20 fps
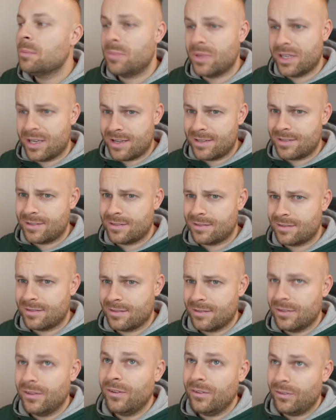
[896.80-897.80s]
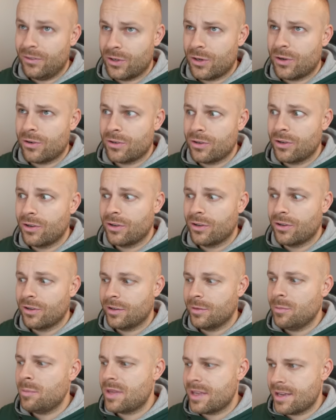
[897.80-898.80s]
Pies, dog,
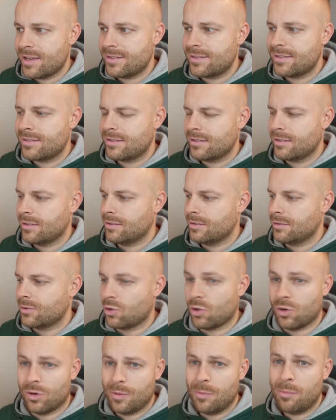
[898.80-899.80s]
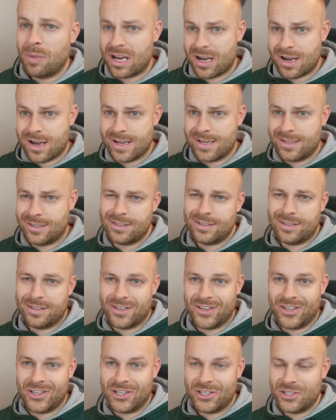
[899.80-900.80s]
pies. or pies
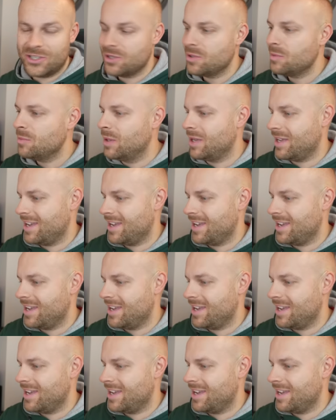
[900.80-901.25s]
in English,